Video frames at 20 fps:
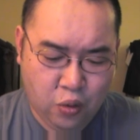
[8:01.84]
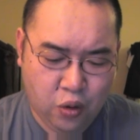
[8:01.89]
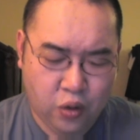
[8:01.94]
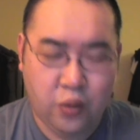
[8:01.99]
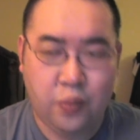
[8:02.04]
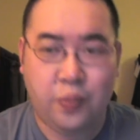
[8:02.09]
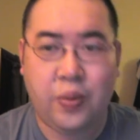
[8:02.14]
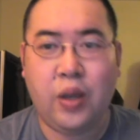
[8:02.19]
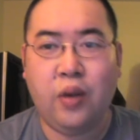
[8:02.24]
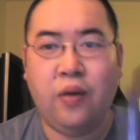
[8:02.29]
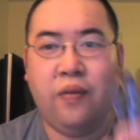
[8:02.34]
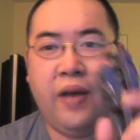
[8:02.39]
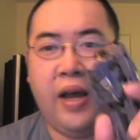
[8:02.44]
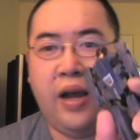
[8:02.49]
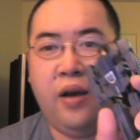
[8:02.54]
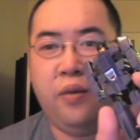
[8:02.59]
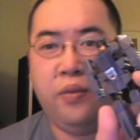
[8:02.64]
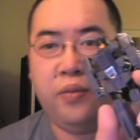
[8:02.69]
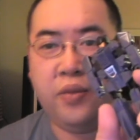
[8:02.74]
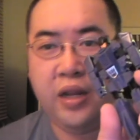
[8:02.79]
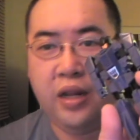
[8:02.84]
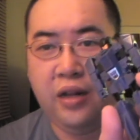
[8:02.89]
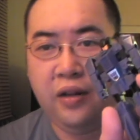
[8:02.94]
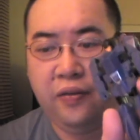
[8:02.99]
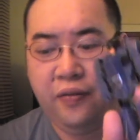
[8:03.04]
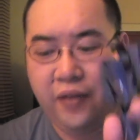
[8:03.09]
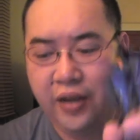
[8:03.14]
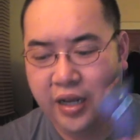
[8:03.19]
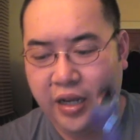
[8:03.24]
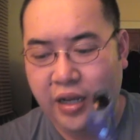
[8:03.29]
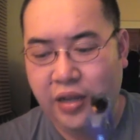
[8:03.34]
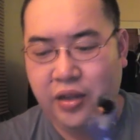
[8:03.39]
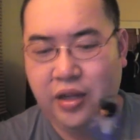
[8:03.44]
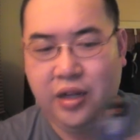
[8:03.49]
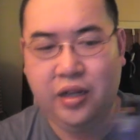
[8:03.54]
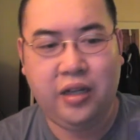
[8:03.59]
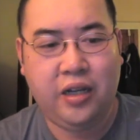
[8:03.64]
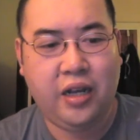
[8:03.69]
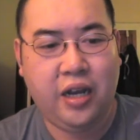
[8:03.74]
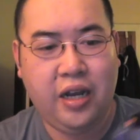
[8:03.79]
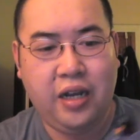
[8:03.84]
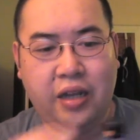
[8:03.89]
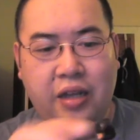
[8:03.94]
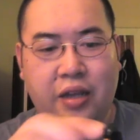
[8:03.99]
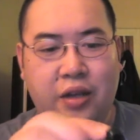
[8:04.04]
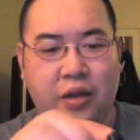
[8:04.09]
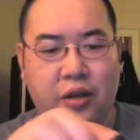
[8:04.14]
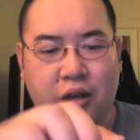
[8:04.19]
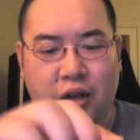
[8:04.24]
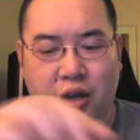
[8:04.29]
what would it be without the little figure, the little guy?